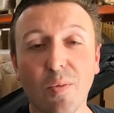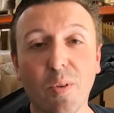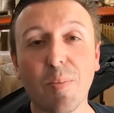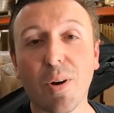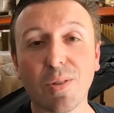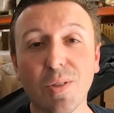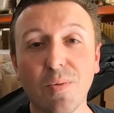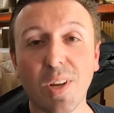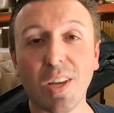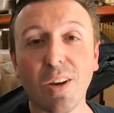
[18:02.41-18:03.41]
when we post new
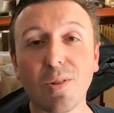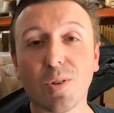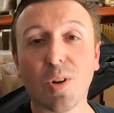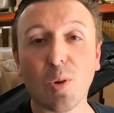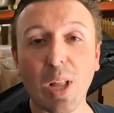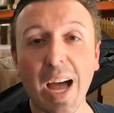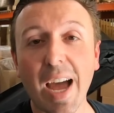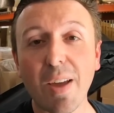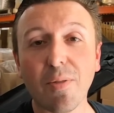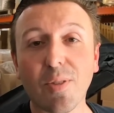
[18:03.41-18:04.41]
videos or go
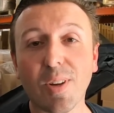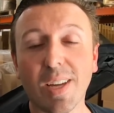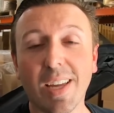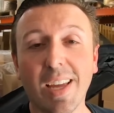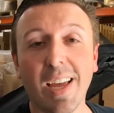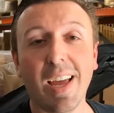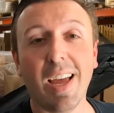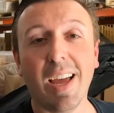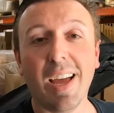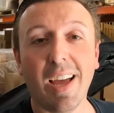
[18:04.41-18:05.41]
live.
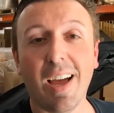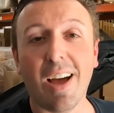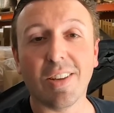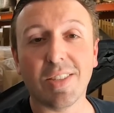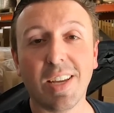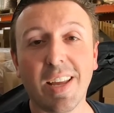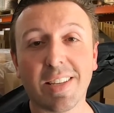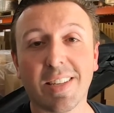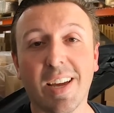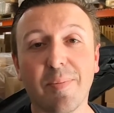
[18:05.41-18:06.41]
I'll see you
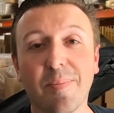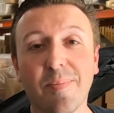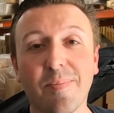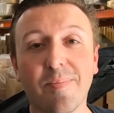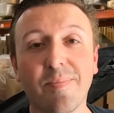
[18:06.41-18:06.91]
next time.